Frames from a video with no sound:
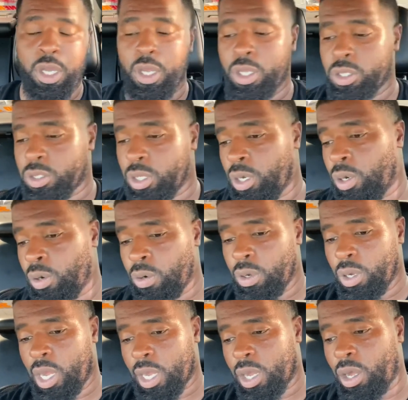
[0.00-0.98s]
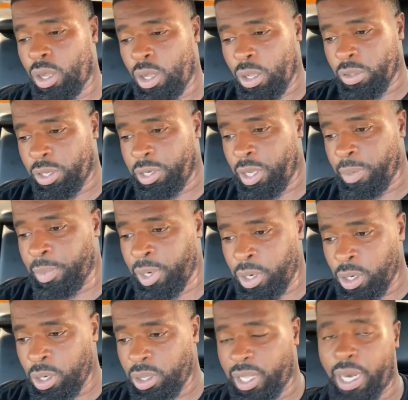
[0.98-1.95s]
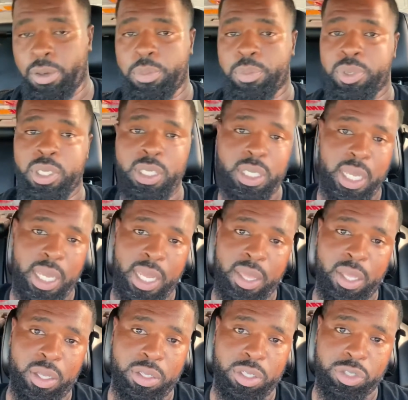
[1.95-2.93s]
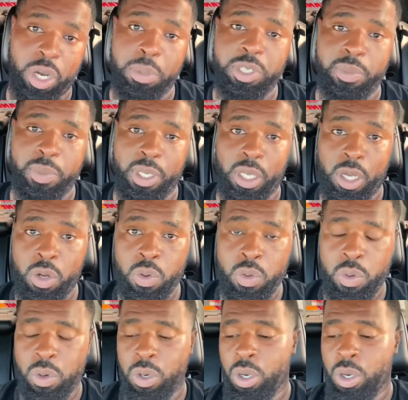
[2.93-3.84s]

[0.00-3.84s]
So I called the number that I would put in the description below,